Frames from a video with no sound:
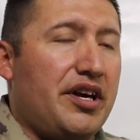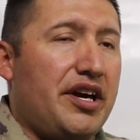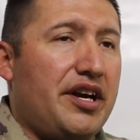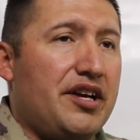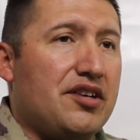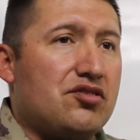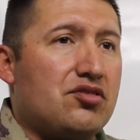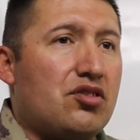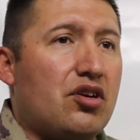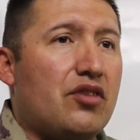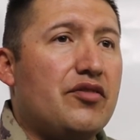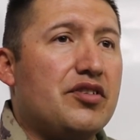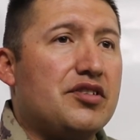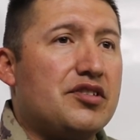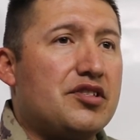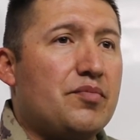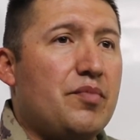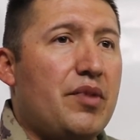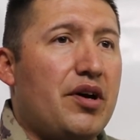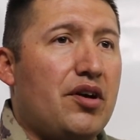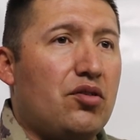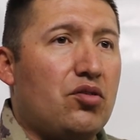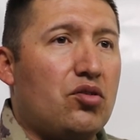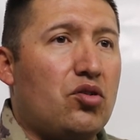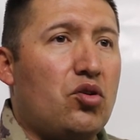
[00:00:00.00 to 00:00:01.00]
a service
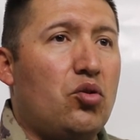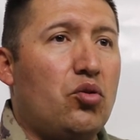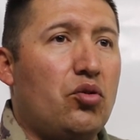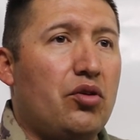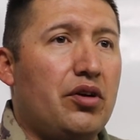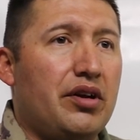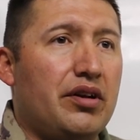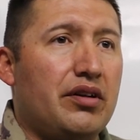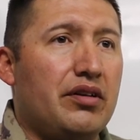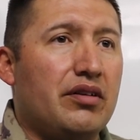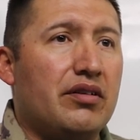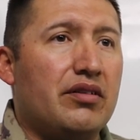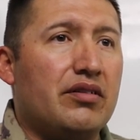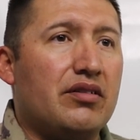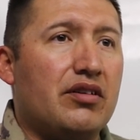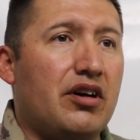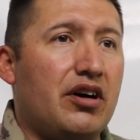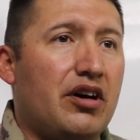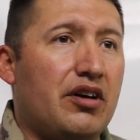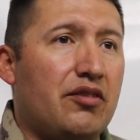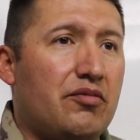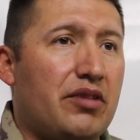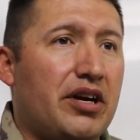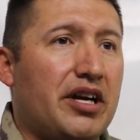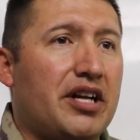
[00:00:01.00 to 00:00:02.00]
medal coin,
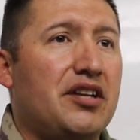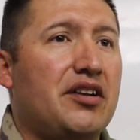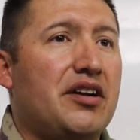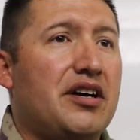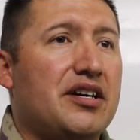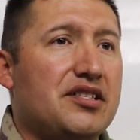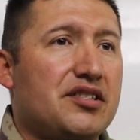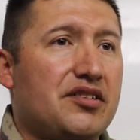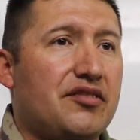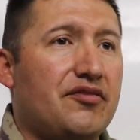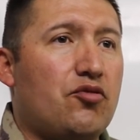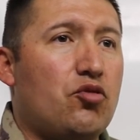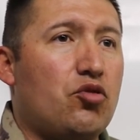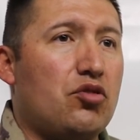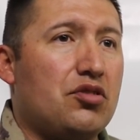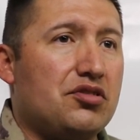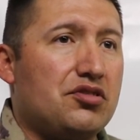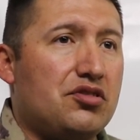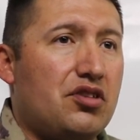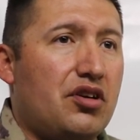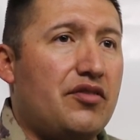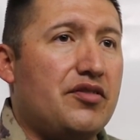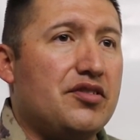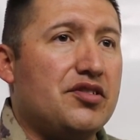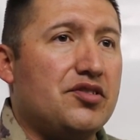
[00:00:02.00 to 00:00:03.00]
recognizing for his
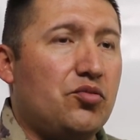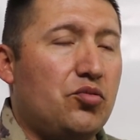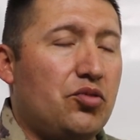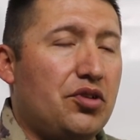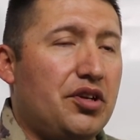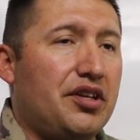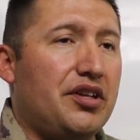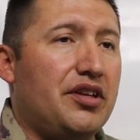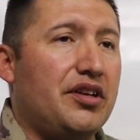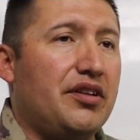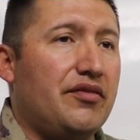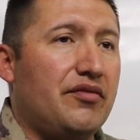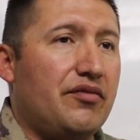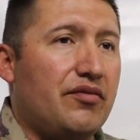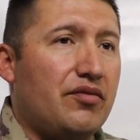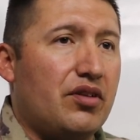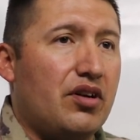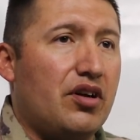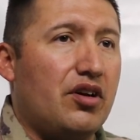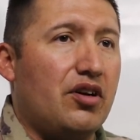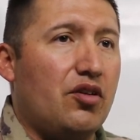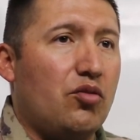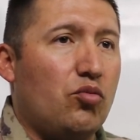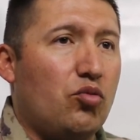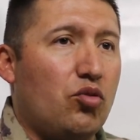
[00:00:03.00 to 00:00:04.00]
service and what he did in
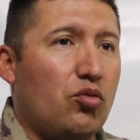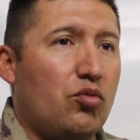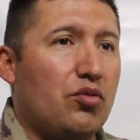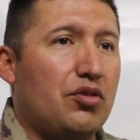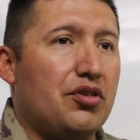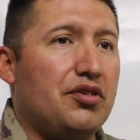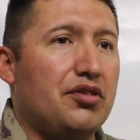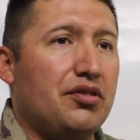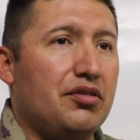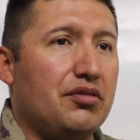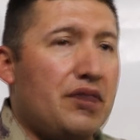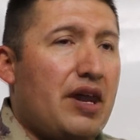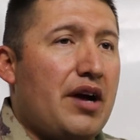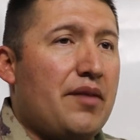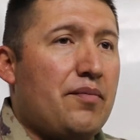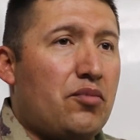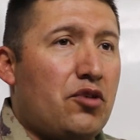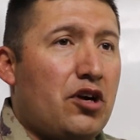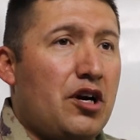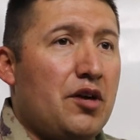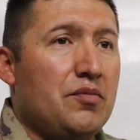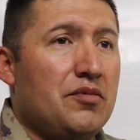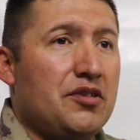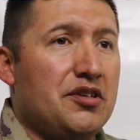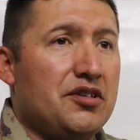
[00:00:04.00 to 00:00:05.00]
World War II. I
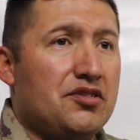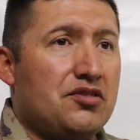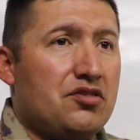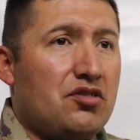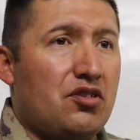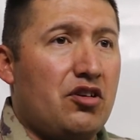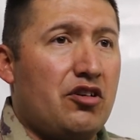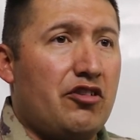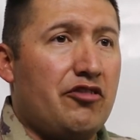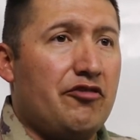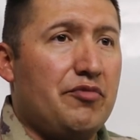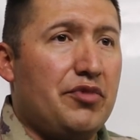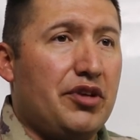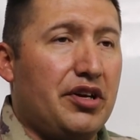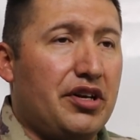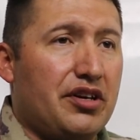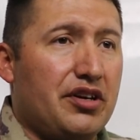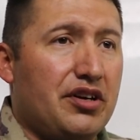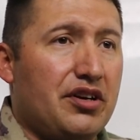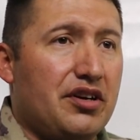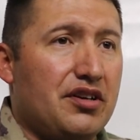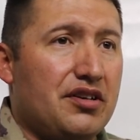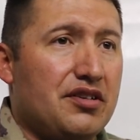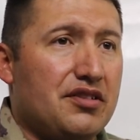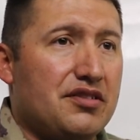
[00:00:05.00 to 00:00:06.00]
primarily served
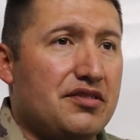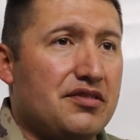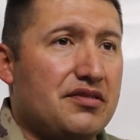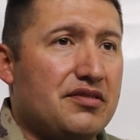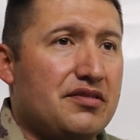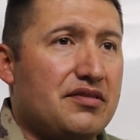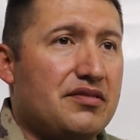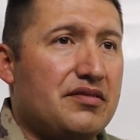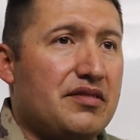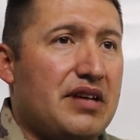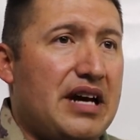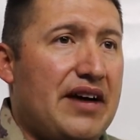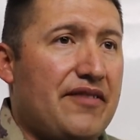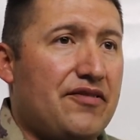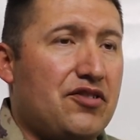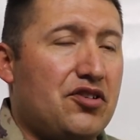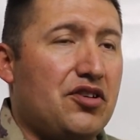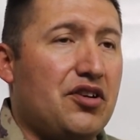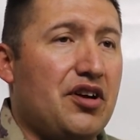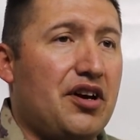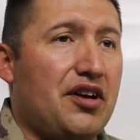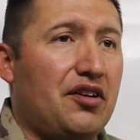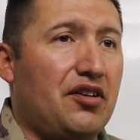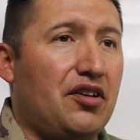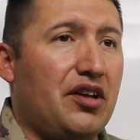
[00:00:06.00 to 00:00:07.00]
because
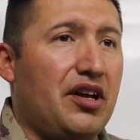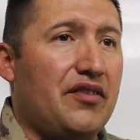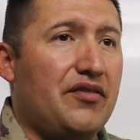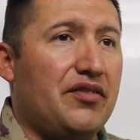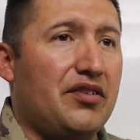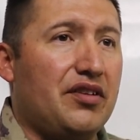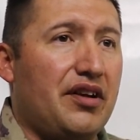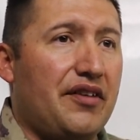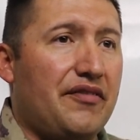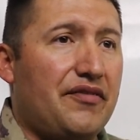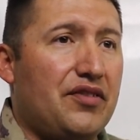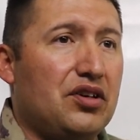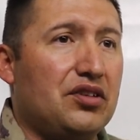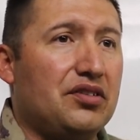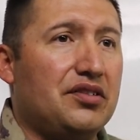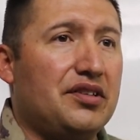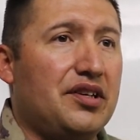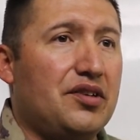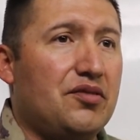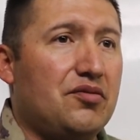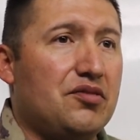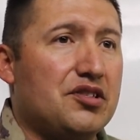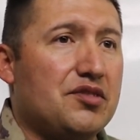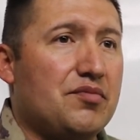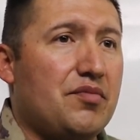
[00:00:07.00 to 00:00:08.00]
after 9/11, I felt
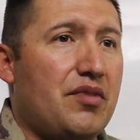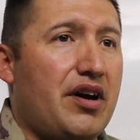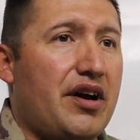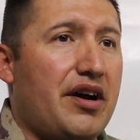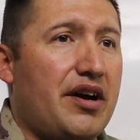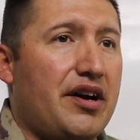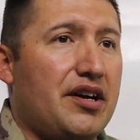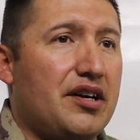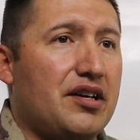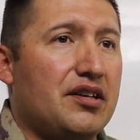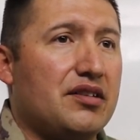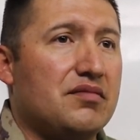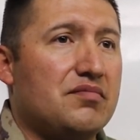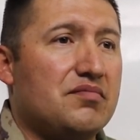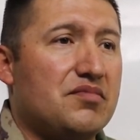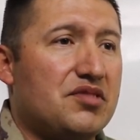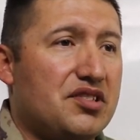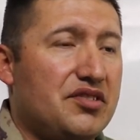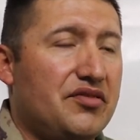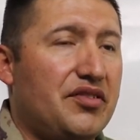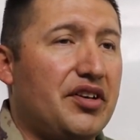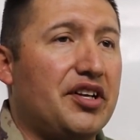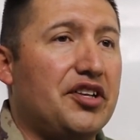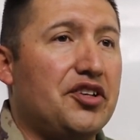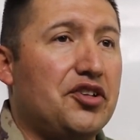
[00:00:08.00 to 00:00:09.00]
that it was my
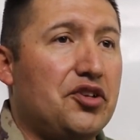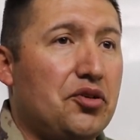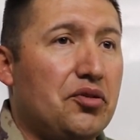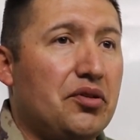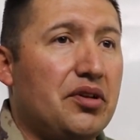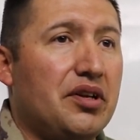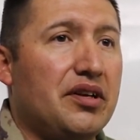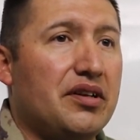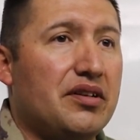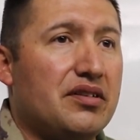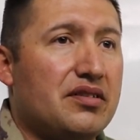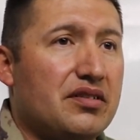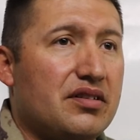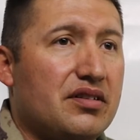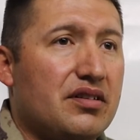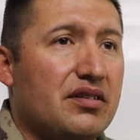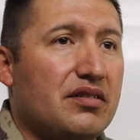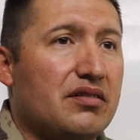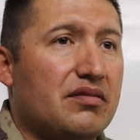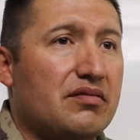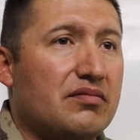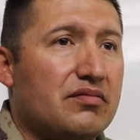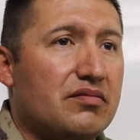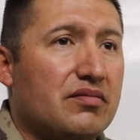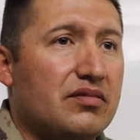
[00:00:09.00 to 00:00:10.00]
civic duty
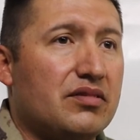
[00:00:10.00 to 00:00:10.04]
to